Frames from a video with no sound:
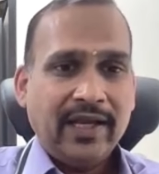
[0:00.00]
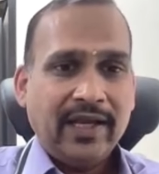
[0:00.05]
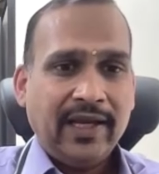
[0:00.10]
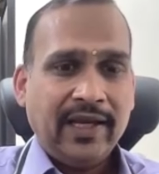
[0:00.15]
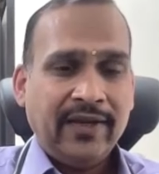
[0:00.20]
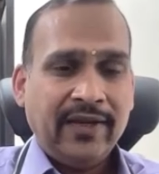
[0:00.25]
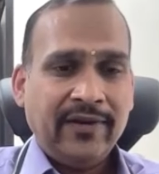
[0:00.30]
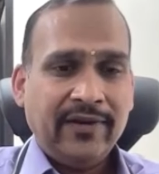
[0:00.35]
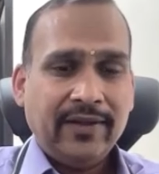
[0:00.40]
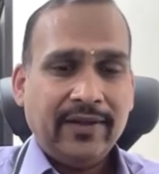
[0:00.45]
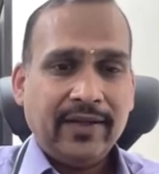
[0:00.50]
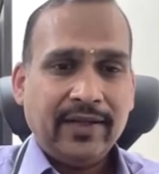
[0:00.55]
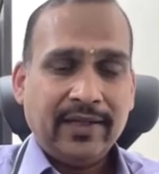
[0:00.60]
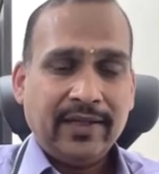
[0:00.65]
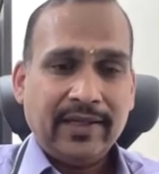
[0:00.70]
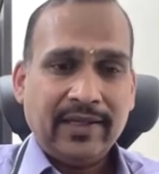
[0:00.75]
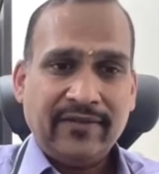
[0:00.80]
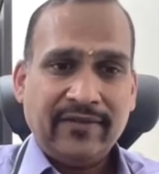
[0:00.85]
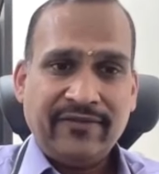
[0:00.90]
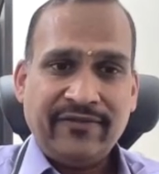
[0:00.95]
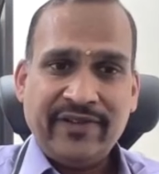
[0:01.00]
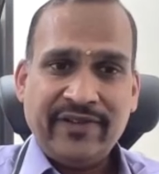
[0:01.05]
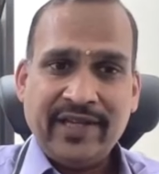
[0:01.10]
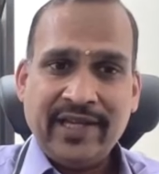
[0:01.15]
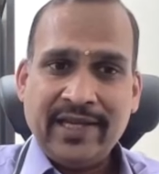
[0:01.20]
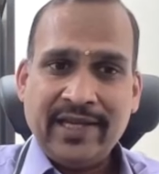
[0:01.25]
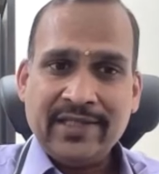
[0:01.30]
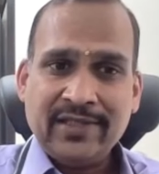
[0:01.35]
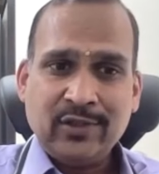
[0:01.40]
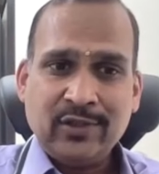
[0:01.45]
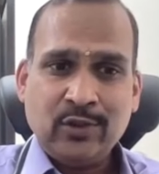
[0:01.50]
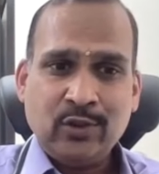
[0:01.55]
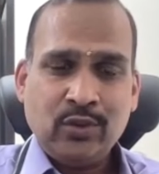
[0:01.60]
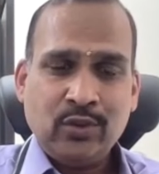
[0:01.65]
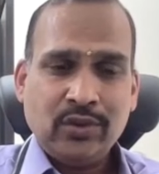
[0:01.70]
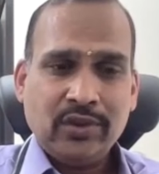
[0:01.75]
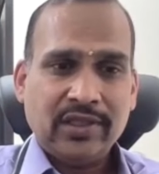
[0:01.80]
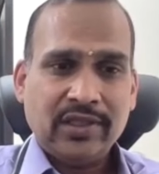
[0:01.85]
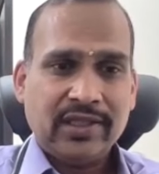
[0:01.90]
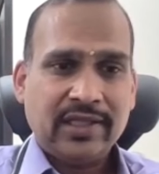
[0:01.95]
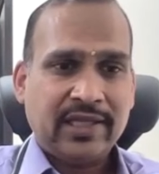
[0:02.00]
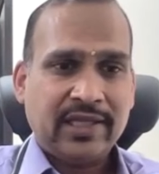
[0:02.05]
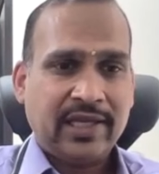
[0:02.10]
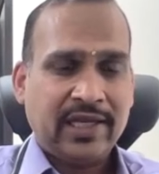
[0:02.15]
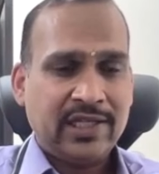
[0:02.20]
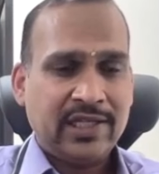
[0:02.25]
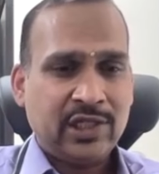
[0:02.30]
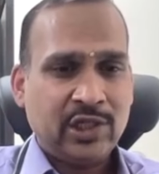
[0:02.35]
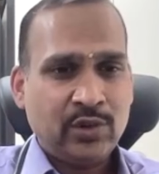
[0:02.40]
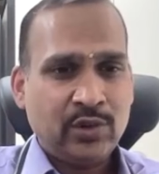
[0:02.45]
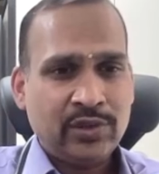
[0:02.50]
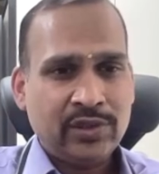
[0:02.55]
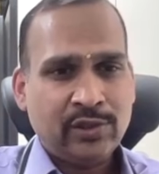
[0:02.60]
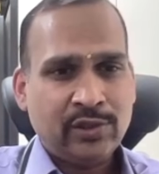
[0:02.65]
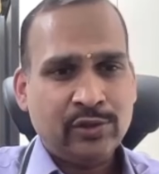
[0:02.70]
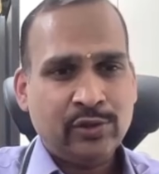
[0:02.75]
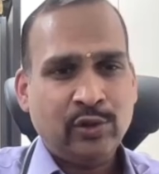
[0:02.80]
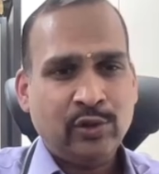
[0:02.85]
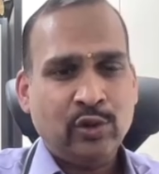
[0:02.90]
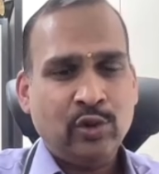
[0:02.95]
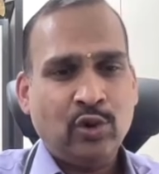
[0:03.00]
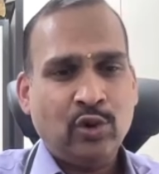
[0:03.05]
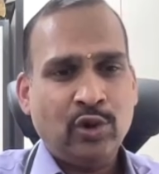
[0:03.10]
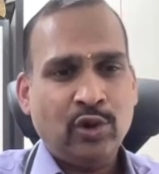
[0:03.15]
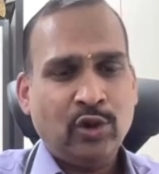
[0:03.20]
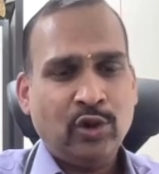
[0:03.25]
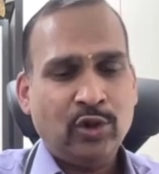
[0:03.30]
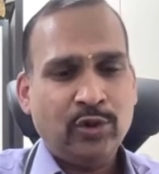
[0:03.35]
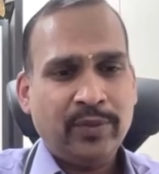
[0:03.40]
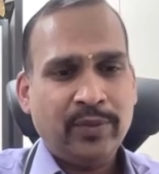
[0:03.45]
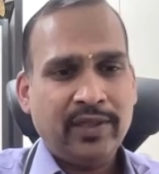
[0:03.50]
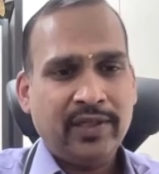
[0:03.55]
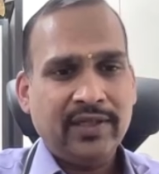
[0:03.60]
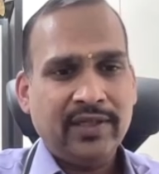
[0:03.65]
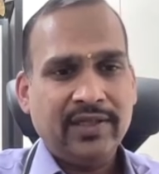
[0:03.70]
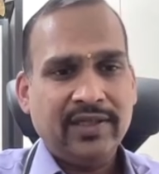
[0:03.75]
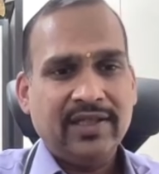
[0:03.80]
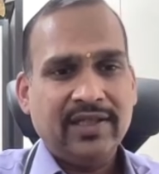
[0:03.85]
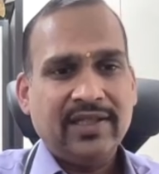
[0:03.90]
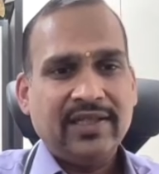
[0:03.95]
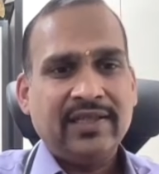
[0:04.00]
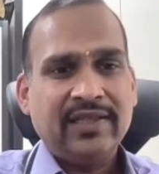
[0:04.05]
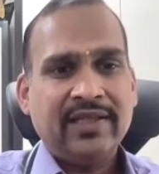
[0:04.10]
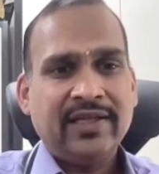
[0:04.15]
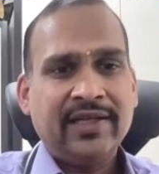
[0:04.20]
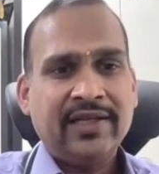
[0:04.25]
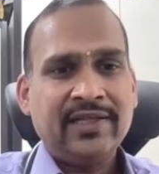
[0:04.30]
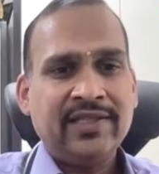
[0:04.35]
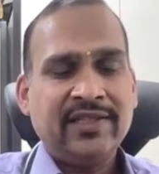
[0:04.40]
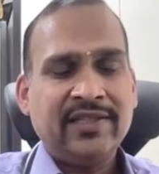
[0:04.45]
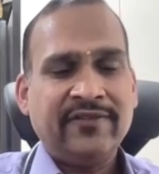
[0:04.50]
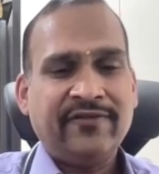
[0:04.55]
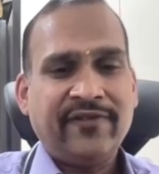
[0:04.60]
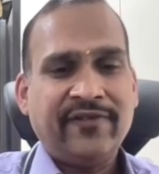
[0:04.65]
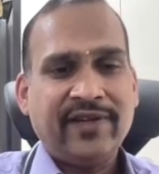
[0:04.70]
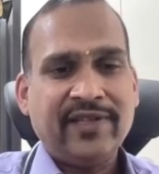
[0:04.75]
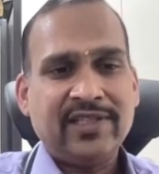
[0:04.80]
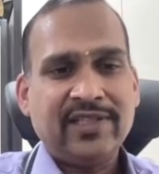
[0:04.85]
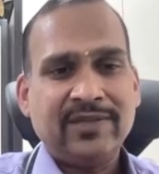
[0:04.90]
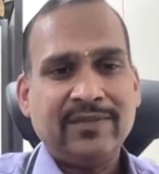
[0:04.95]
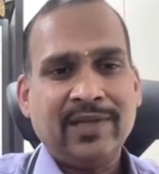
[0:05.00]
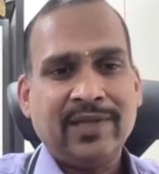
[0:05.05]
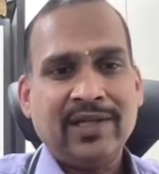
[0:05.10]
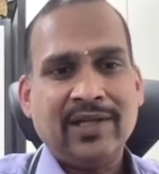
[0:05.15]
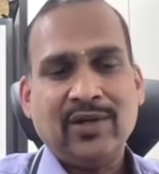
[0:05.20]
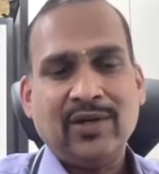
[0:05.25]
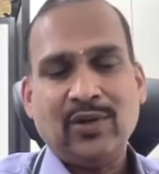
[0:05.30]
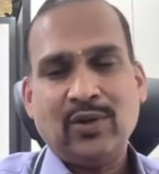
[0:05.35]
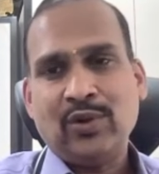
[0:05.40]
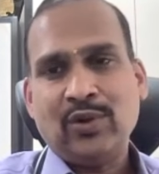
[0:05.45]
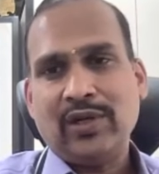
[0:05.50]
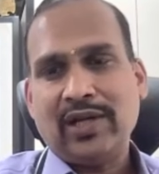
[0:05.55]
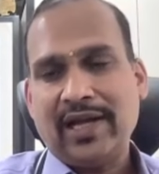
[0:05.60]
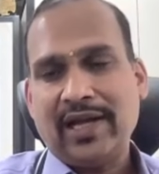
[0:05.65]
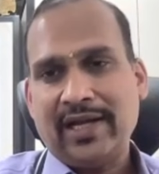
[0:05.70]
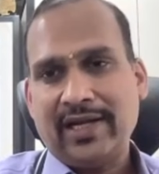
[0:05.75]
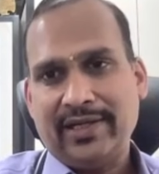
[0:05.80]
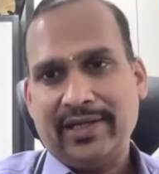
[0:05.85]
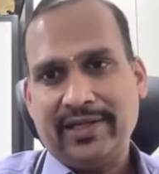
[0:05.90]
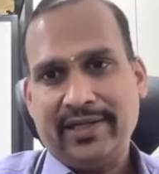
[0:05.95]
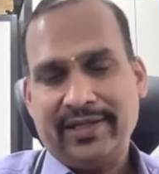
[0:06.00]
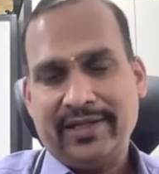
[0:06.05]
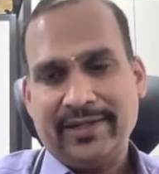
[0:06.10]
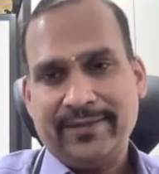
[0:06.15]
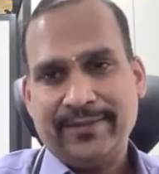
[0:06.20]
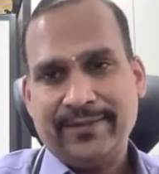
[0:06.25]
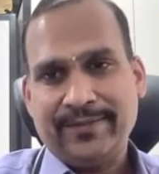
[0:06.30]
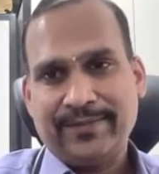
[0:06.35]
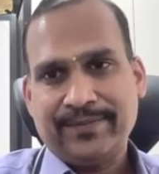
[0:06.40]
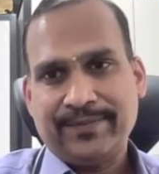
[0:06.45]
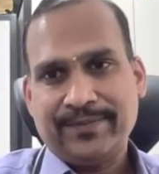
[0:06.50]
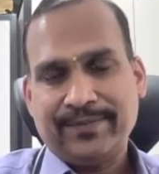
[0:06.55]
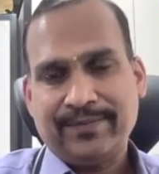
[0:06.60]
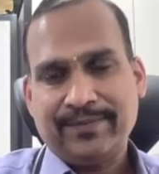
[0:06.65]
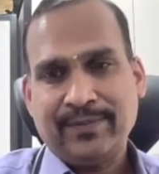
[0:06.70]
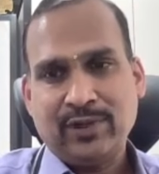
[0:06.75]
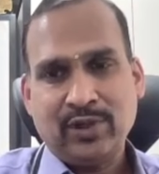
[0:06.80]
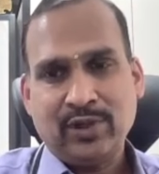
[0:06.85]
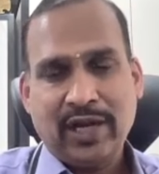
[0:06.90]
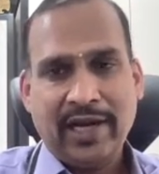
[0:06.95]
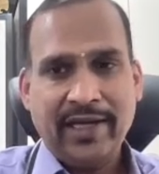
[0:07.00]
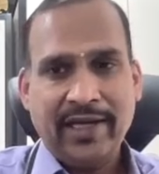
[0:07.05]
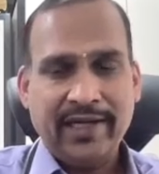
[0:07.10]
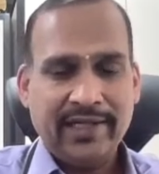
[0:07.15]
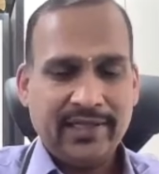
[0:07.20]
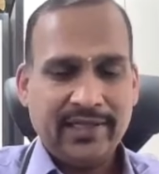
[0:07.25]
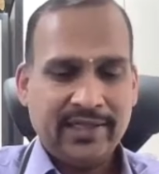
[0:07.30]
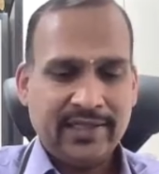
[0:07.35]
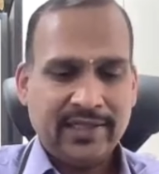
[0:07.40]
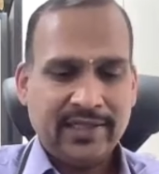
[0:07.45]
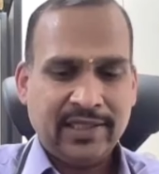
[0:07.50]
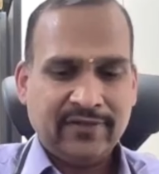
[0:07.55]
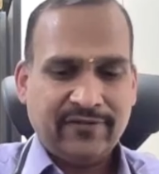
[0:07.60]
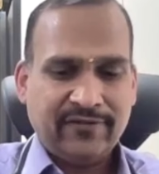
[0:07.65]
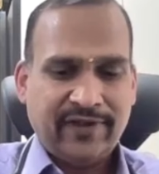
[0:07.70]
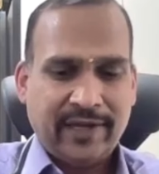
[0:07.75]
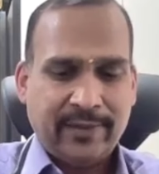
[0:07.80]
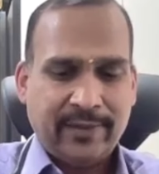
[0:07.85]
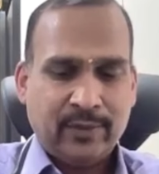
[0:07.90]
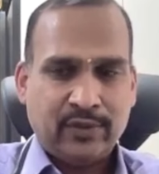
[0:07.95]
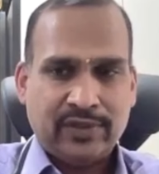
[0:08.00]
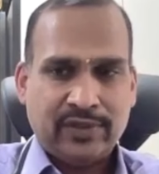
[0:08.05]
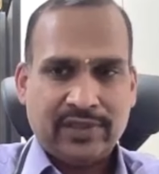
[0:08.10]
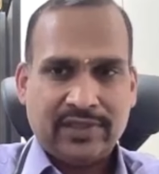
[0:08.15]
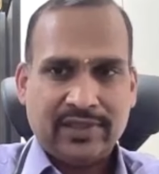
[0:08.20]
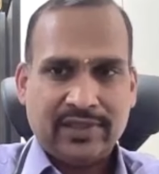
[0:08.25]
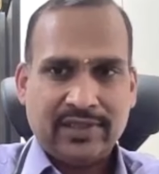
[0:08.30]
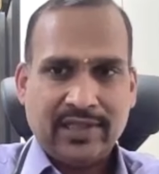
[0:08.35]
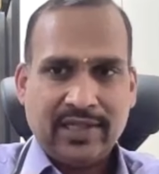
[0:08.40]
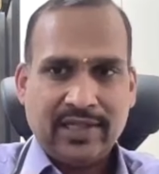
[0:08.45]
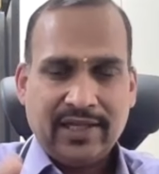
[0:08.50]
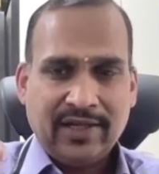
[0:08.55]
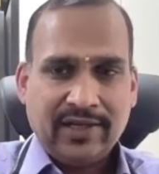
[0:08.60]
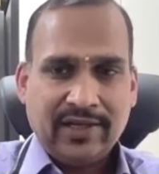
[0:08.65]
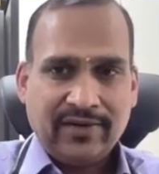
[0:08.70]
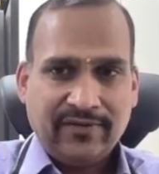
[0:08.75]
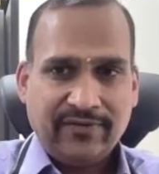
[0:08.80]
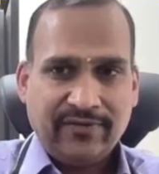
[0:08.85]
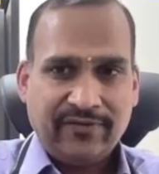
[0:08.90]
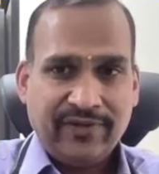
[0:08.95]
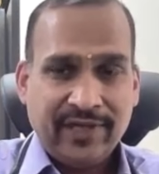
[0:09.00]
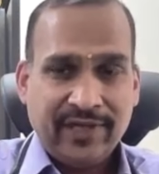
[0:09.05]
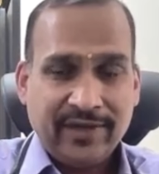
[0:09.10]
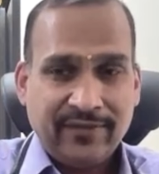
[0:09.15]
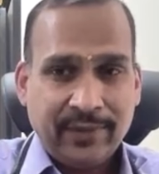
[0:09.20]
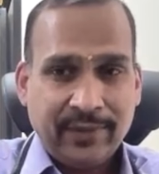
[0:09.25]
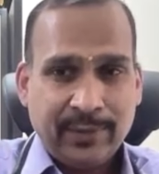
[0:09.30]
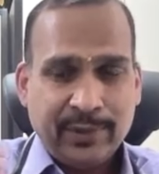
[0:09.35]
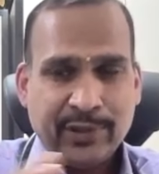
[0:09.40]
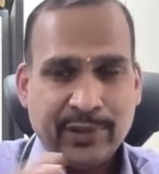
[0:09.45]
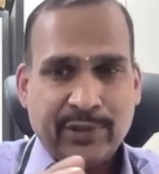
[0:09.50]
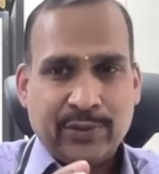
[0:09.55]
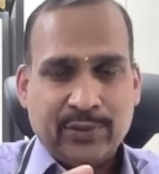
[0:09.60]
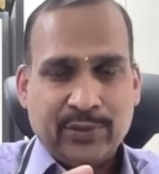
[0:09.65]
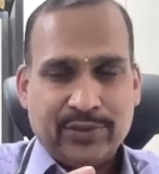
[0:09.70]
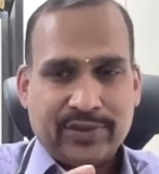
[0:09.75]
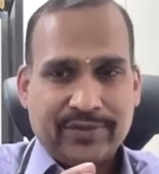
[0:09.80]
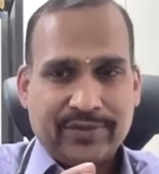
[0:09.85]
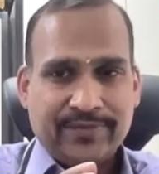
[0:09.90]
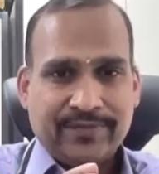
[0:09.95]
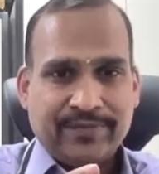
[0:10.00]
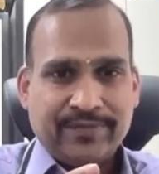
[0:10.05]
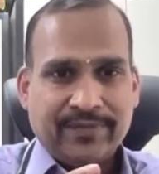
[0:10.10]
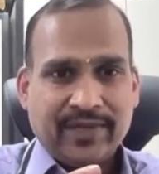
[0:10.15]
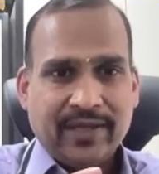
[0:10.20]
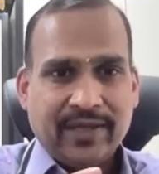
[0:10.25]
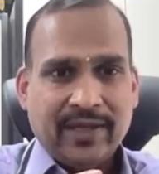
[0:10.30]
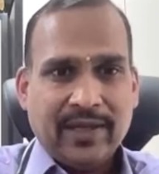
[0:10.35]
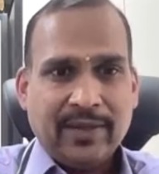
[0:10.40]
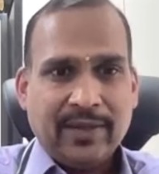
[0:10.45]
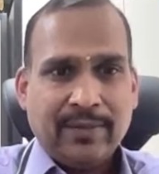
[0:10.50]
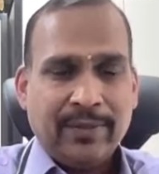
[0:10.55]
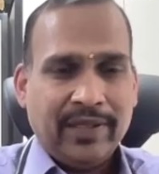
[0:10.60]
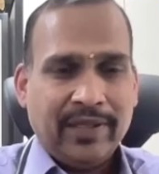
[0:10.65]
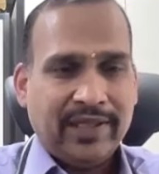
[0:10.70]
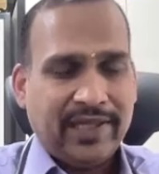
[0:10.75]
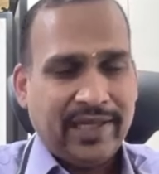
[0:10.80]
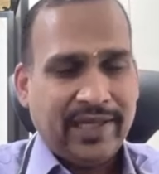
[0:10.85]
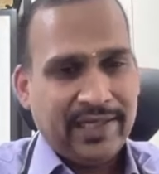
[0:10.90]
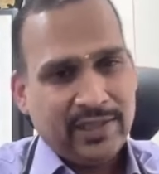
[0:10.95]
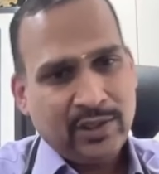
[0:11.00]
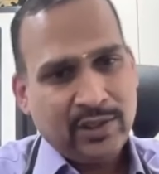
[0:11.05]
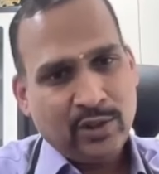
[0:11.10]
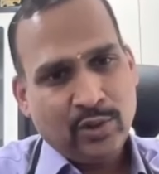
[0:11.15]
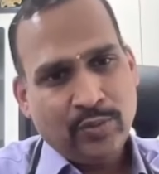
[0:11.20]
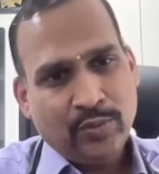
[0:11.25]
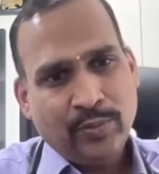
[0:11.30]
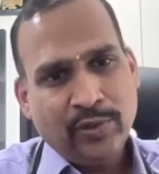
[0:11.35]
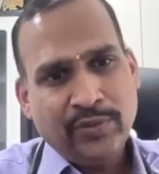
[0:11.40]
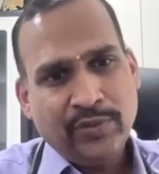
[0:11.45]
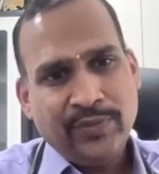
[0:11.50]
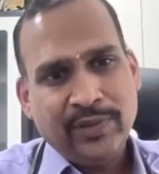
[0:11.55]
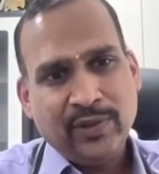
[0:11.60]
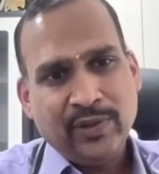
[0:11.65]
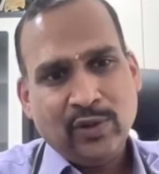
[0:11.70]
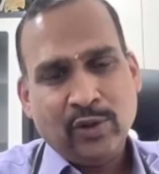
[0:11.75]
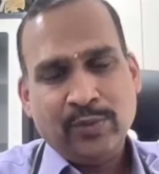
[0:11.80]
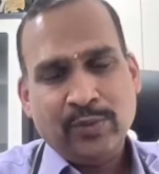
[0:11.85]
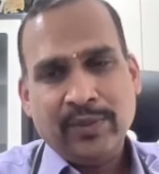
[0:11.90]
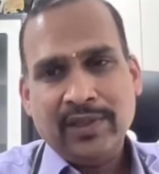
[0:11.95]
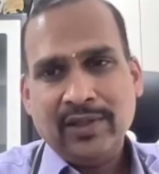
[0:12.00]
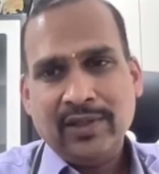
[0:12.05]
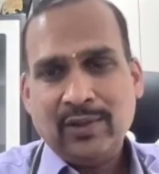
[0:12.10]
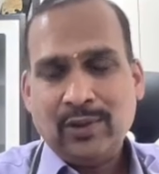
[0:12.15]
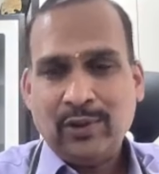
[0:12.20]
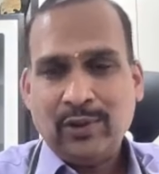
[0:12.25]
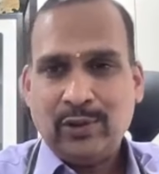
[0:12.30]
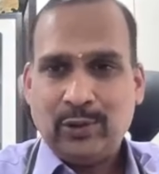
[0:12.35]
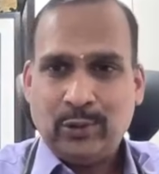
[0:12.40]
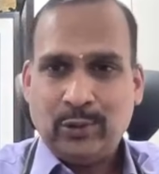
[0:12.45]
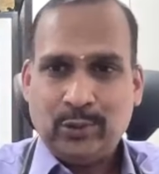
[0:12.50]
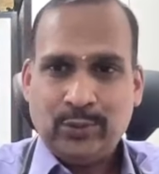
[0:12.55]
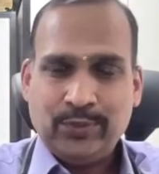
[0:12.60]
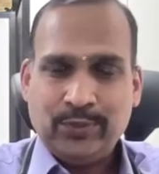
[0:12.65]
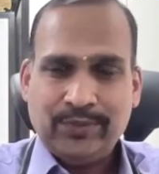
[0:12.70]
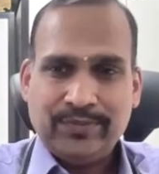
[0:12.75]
And VA is low, KCO is also low or normal. That is emphysema or ILD. Because ILD, there is lung fibrosis. VA will be reduced, but KCO would be normal or low.